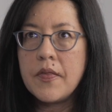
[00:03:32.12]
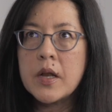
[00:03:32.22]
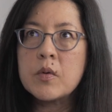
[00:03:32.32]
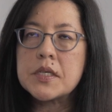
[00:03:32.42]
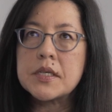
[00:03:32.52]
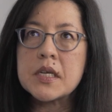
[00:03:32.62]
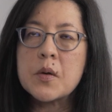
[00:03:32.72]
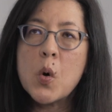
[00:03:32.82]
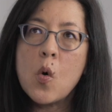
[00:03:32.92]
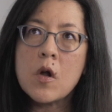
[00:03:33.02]
And then I went to
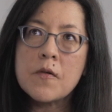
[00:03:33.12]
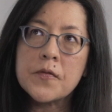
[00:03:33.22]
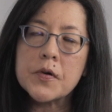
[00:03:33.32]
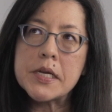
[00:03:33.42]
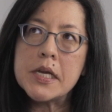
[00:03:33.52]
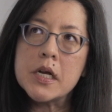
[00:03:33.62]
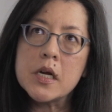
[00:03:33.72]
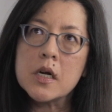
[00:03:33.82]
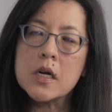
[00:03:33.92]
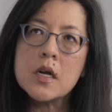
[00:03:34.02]
Singapore for a
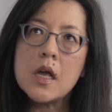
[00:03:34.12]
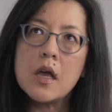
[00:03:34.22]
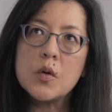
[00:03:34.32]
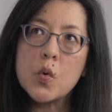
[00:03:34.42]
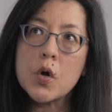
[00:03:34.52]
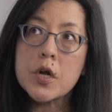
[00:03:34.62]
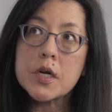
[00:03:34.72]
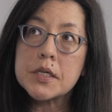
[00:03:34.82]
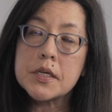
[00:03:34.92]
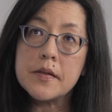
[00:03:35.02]
year and
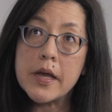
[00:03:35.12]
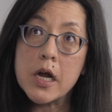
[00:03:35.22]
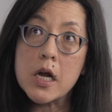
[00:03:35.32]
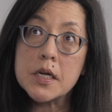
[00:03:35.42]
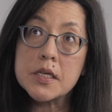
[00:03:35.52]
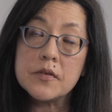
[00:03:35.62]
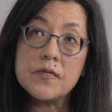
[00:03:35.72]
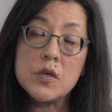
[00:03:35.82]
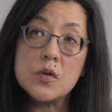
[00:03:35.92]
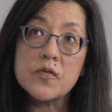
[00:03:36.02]
worked there, did a
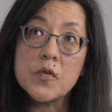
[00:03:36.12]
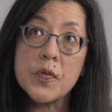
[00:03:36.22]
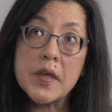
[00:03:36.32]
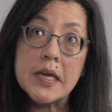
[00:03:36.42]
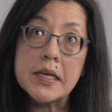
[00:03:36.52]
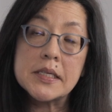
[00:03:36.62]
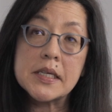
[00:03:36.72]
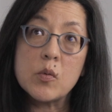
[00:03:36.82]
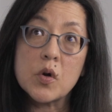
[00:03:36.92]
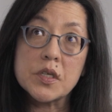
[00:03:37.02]
few different things.
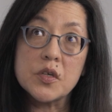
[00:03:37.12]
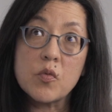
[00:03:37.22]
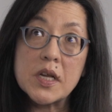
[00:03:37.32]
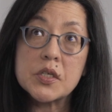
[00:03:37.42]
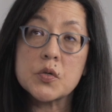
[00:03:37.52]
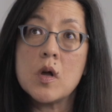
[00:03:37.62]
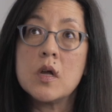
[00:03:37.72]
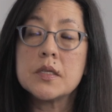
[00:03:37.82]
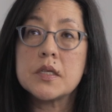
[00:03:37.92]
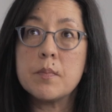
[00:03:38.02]
I worked in a
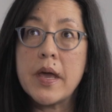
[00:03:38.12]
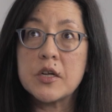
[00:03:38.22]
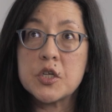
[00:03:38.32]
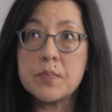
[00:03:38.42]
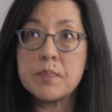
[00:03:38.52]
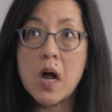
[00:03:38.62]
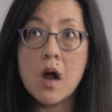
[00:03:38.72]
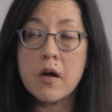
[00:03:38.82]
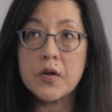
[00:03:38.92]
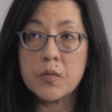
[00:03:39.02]
restaurant, managed the
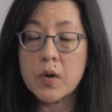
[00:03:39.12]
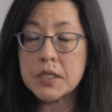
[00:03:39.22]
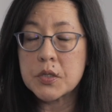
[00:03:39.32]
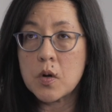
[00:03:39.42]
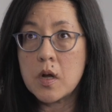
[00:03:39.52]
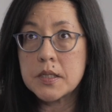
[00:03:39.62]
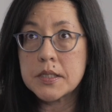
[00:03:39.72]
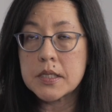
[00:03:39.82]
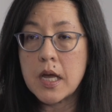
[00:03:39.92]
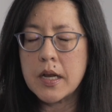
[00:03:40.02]
bar in a
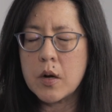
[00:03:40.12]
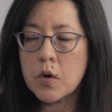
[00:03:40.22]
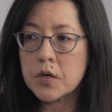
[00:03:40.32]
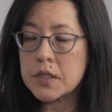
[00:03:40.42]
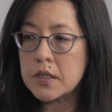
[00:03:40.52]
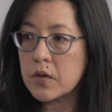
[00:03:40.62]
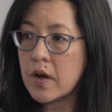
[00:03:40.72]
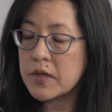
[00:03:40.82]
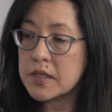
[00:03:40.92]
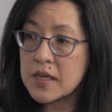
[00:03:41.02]
restaurant, and I worked in a
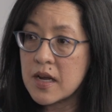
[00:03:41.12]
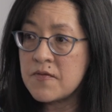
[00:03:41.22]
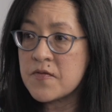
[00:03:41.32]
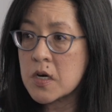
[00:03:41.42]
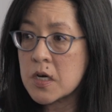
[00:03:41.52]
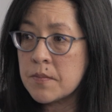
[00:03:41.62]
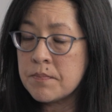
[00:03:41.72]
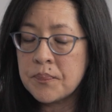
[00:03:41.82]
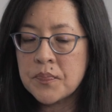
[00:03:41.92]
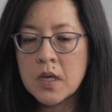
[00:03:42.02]
graphic design firm,
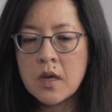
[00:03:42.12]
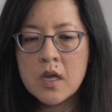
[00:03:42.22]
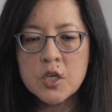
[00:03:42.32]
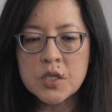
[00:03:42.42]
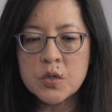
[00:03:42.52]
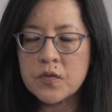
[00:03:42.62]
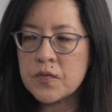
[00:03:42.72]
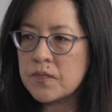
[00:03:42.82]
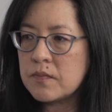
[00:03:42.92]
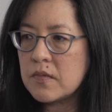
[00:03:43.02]
just sort
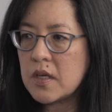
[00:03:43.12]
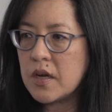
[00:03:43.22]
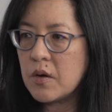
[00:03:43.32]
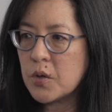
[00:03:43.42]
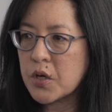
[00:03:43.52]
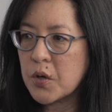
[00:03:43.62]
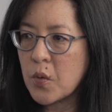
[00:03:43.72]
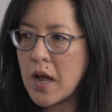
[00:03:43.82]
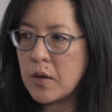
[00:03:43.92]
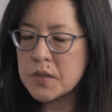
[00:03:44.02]
of, you know, looking
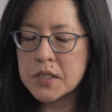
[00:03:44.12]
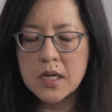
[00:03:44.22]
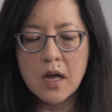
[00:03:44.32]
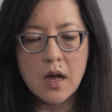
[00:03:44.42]
around.